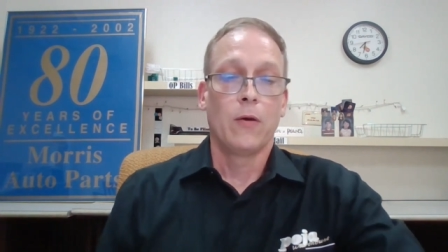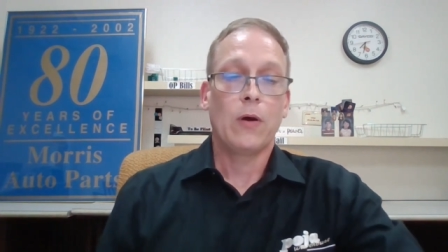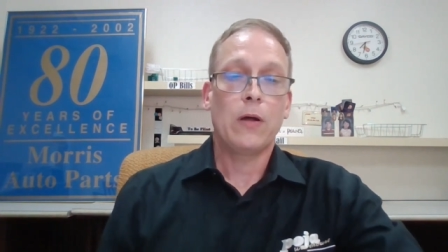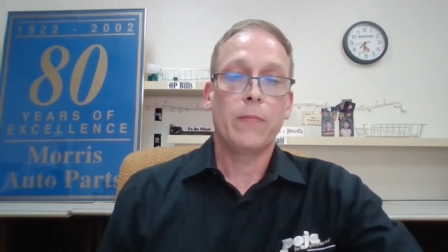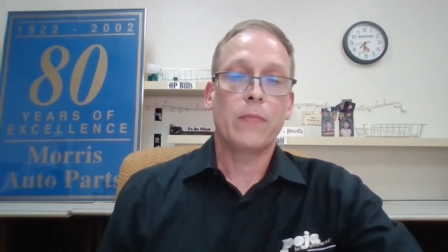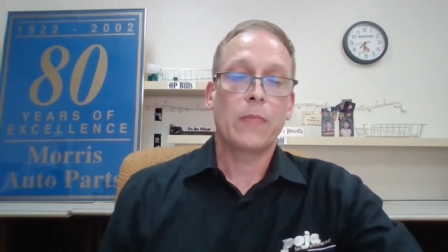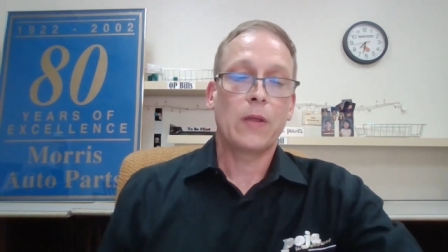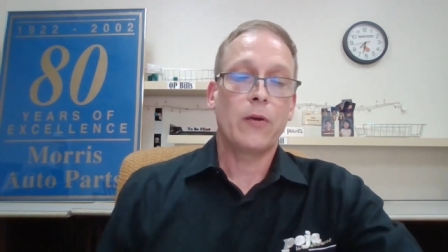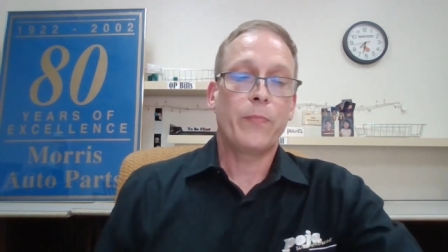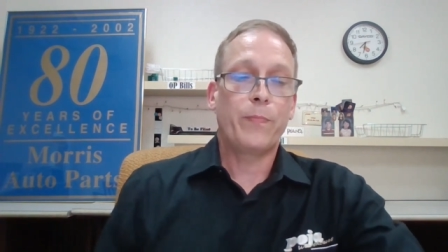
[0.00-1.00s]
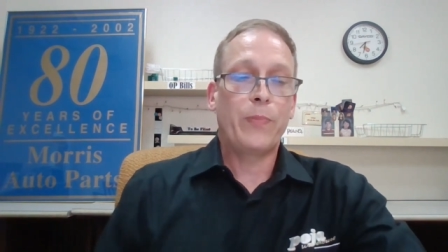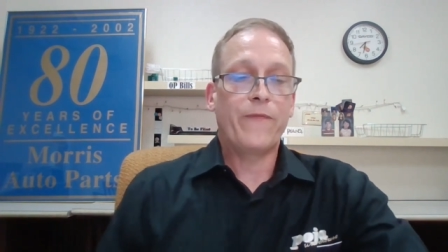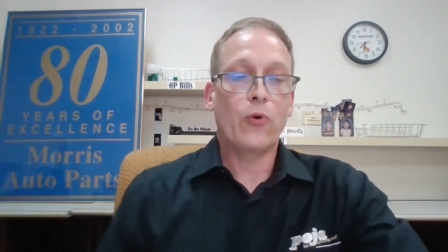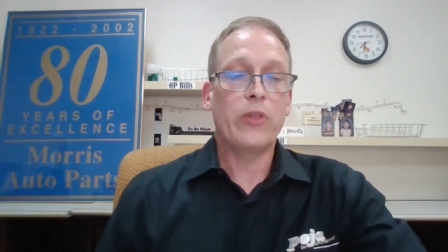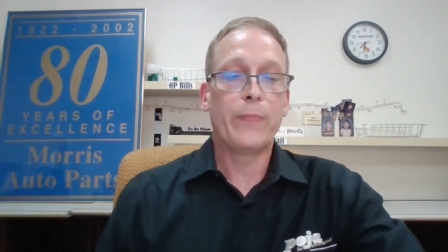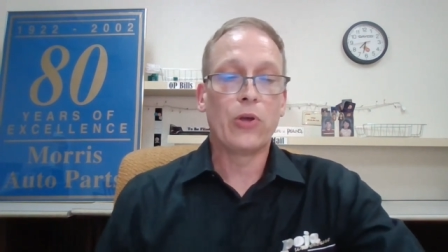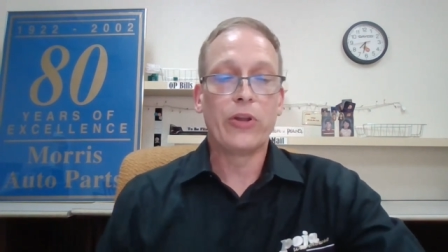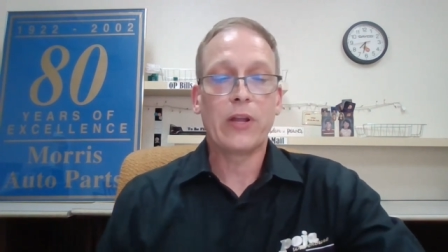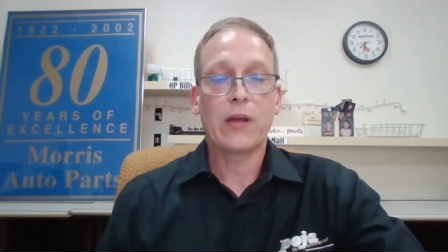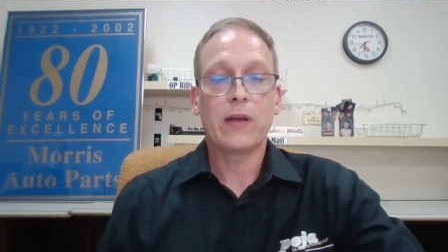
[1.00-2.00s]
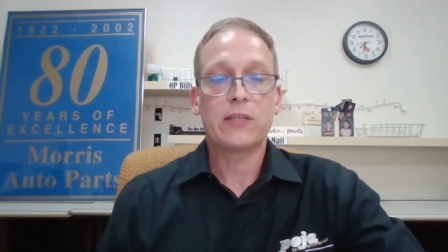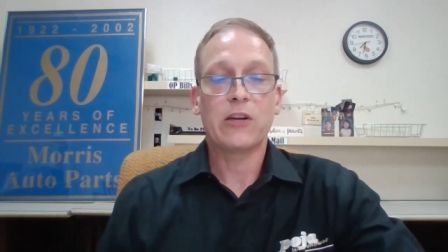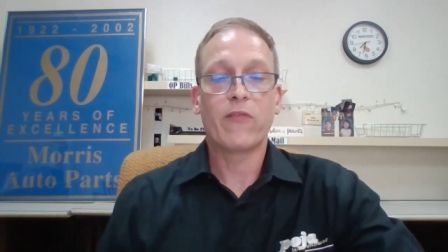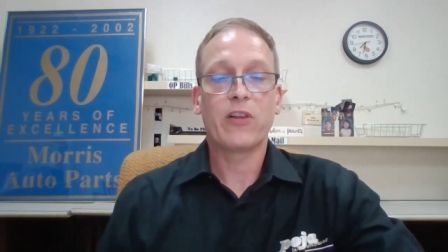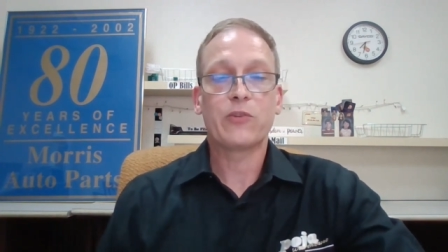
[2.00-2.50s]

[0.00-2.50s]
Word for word: Well, you know, before the building, uh, several